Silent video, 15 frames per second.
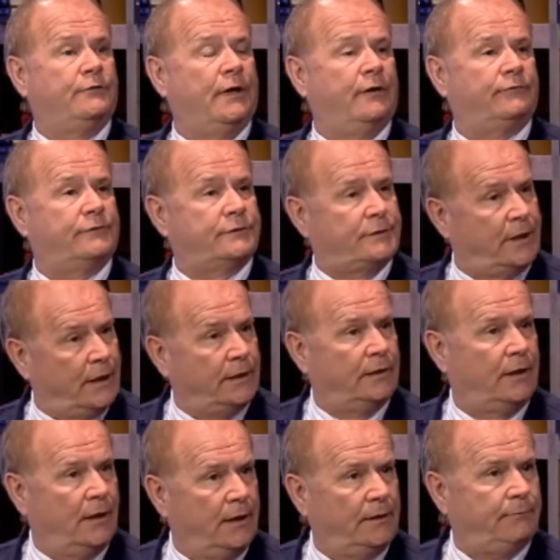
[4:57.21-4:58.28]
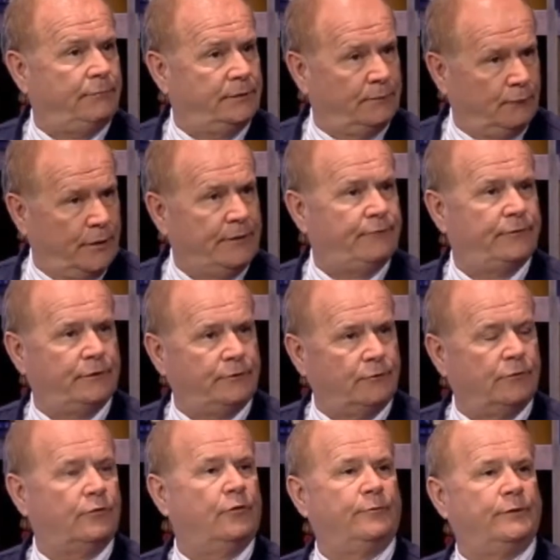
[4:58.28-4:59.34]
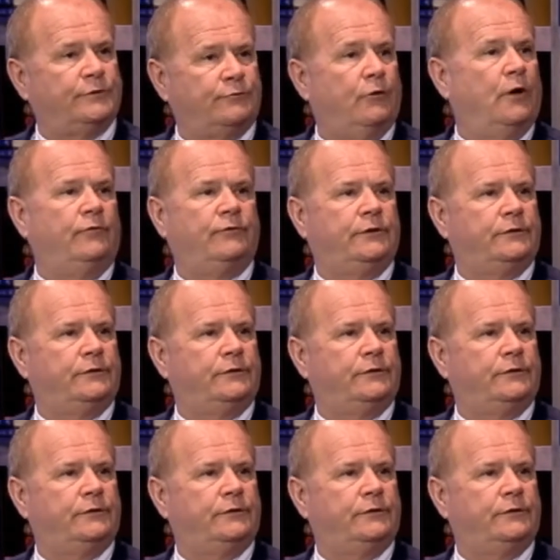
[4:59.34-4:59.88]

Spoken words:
You have to stand in line and wait for the door to open at 12,